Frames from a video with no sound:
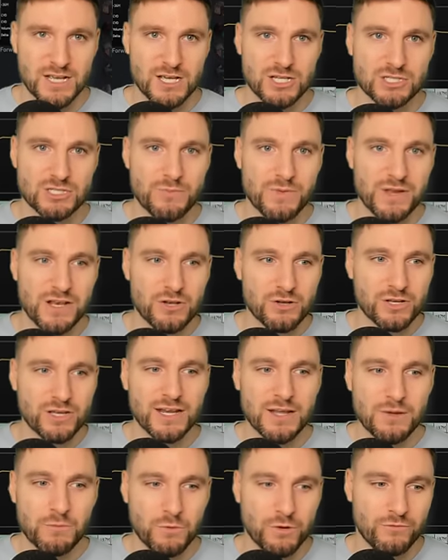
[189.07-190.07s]
So when we look at
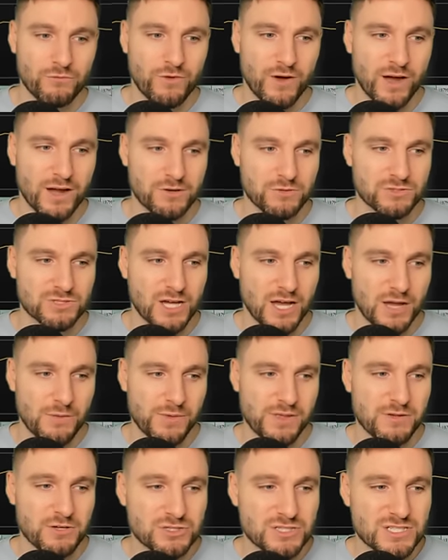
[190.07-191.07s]
it one final time, we
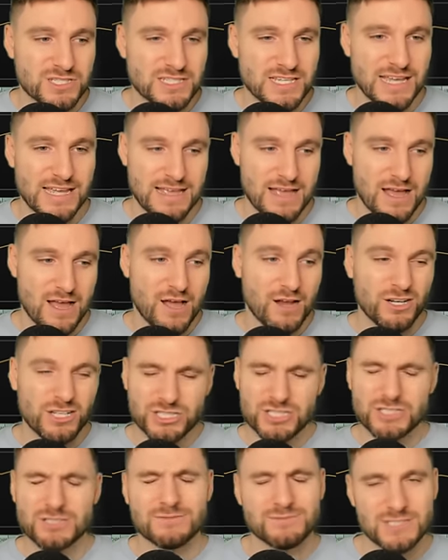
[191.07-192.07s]
could see,
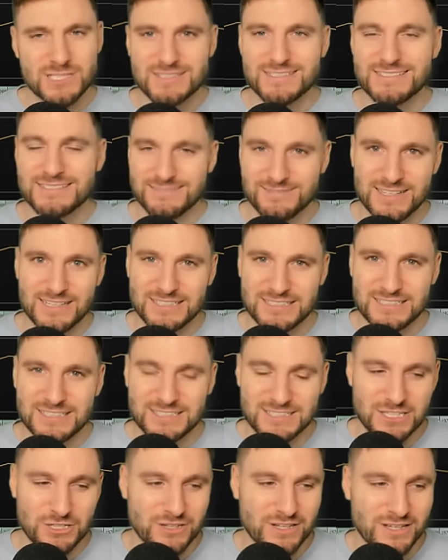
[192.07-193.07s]
just, just let's
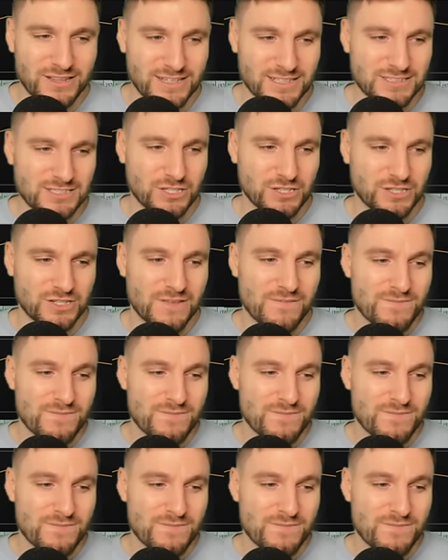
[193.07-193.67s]
just look at this, look,